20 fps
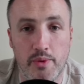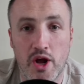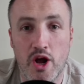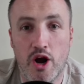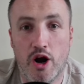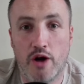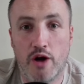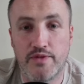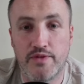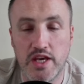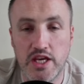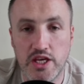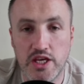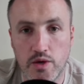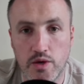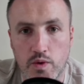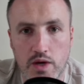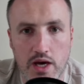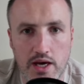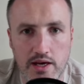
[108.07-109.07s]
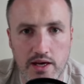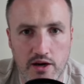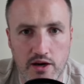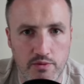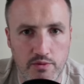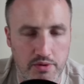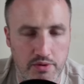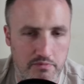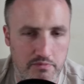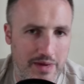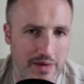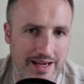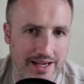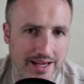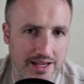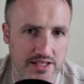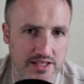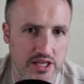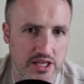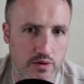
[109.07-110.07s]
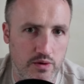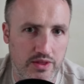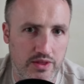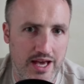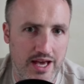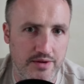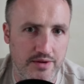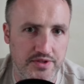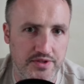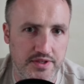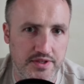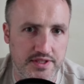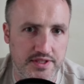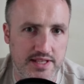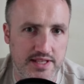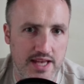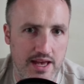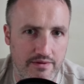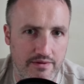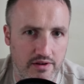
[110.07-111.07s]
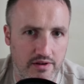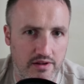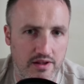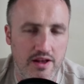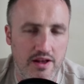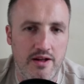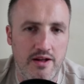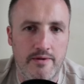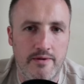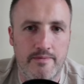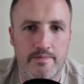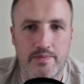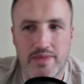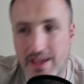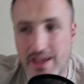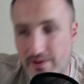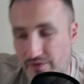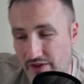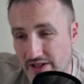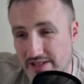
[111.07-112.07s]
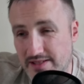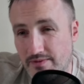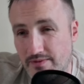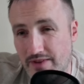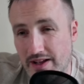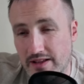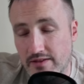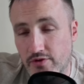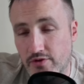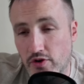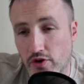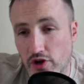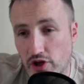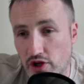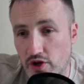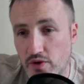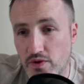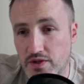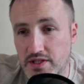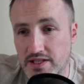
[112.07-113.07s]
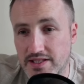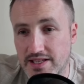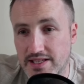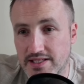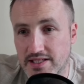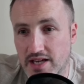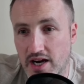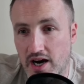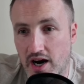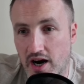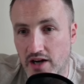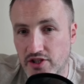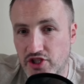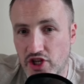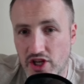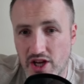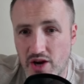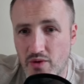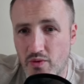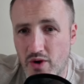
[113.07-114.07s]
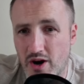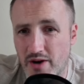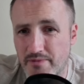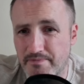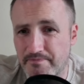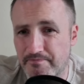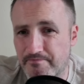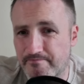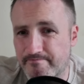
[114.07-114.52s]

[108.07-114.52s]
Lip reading: of the UK Open back in 2007. If Vincent van der Voort loses his card, do you know what?